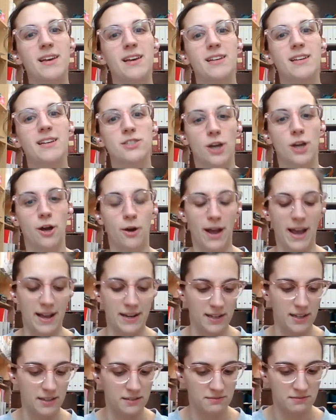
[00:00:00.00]
So I had
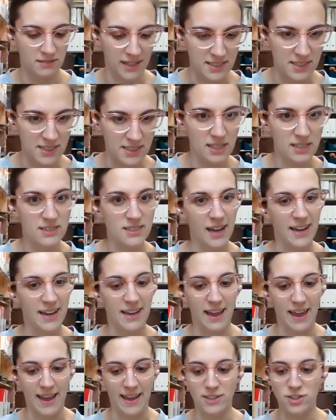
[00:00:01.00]
a nice tight
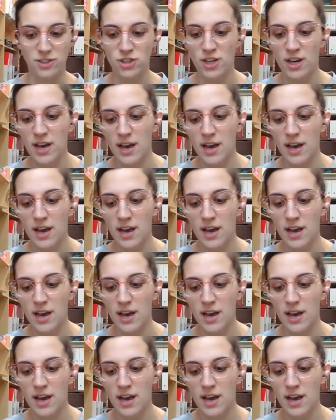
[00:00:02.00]
age.